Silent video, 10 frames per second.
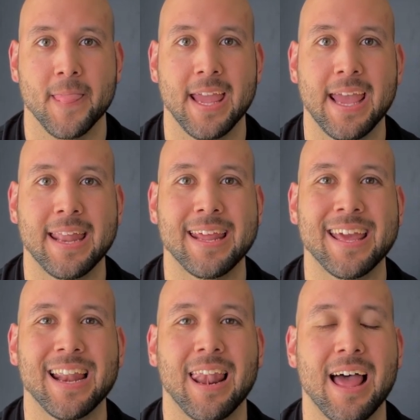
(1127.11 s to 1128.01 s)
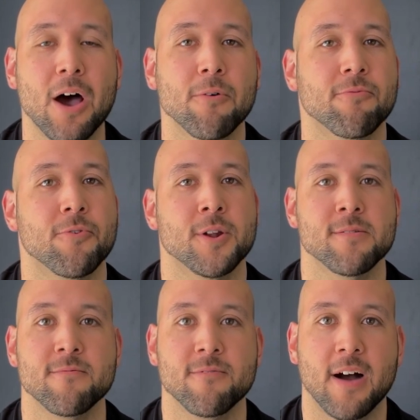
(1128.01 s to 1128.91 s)
And it allowed for an
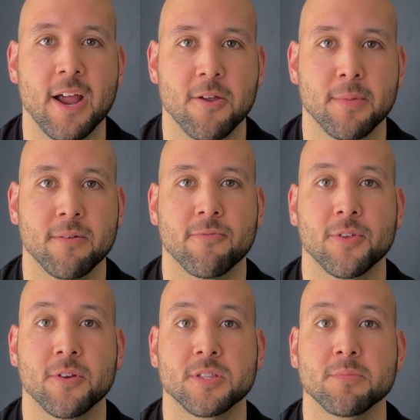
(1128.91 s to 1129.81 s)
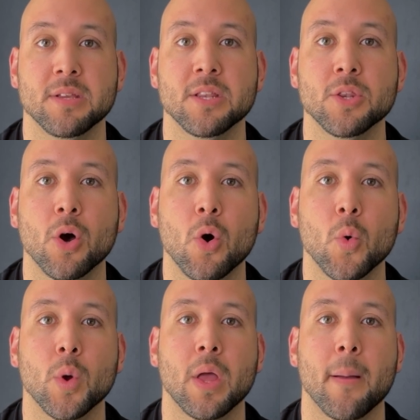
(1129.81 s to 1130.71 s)
environment for there to be no